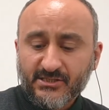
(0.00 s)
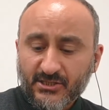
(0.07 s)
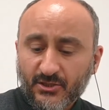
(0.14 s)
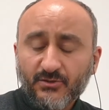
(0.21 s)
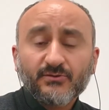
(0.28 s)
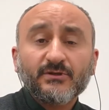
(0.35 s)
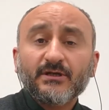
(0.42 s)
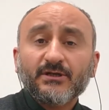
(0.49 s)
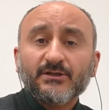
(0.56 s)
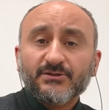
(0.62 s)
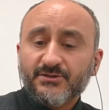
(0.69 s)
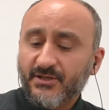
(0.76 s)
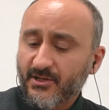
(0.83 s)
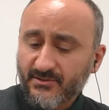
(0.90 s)
So
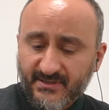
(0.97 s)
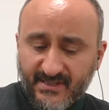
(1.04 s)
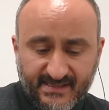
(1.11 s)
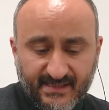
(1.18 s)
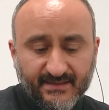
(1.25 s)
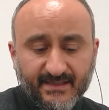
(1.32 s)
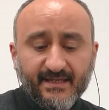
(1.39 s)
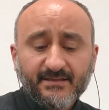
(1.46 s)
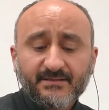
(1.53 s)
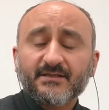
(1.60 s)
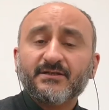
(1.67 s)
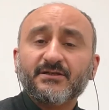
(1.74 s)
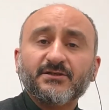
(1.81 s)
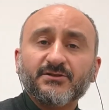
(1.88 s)
don't
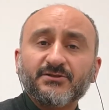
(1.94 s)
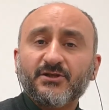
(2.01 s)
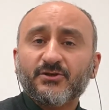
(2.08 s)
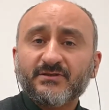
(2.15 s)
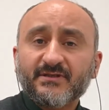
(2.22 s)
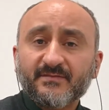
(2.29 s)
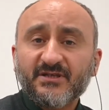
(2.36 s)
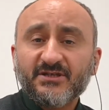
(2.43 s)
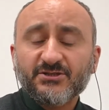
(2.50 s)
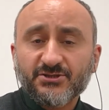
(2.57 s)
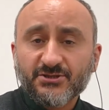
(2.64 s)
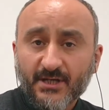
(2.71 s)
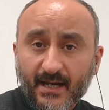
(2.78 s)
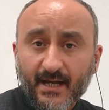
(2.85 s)
hesitate, don't
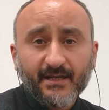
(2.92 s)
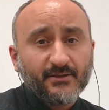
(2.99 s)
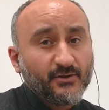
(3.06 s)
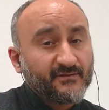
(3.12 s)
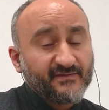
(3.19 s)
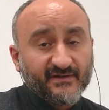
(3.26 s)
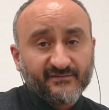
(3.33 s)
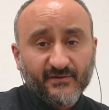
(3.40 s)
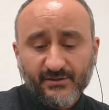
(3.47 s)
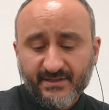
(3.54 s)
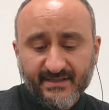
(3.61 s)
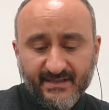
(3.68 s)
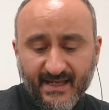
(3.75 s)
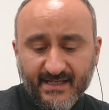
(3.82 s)
be shy of a
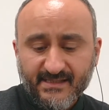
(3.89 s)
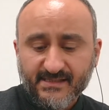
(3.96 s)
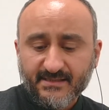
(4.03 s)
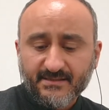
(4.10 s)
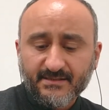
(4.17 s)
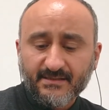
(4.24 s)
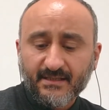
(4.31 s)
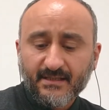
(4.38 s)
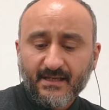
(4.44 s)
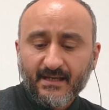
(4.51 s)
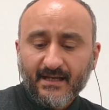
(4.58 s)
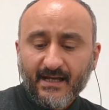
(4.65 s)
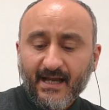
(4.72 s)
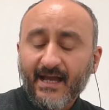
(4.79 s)
foreign accent.
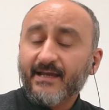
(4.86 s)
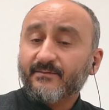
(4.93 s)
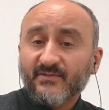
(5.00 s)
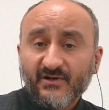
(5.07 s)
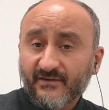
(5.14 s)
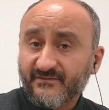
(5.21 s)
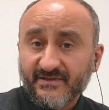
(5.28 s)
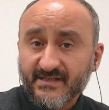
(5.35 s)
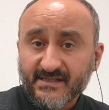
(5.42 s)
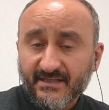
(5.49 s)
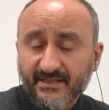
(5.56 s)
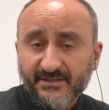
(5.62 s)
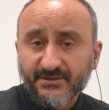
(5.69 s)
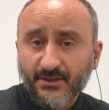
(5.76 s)
I'm
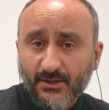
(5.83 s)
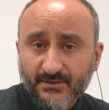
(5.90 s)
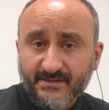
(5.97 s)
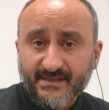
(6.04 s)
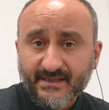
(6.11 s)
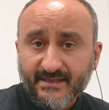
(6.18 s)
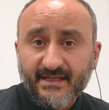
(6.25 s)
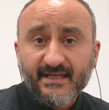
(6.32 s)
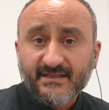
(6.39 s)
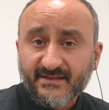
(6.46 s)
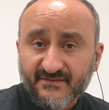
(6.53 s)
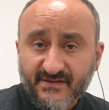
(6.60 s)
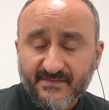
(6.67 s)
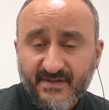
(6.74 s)
obviously not a
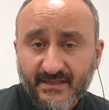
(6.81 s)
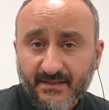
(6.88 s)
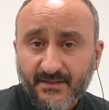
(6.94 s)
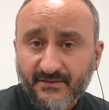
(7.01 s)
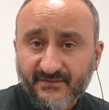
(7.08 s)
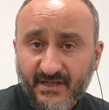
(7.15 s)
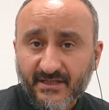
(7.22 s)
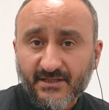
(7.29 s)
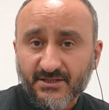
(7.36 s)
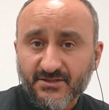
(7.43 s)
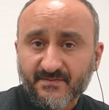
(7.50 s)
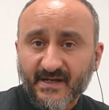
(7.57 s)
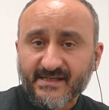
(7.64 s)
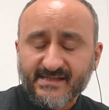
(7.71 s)
native speaker of
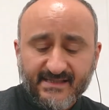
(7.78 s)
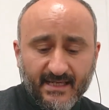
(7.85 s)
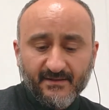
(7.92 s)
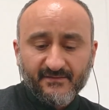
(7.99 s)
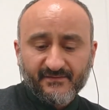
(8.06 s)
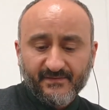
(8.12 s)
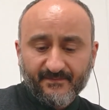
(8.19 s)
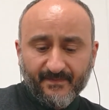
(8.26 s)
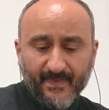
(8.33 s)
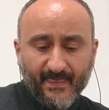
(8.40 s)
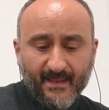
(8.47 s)
English myself.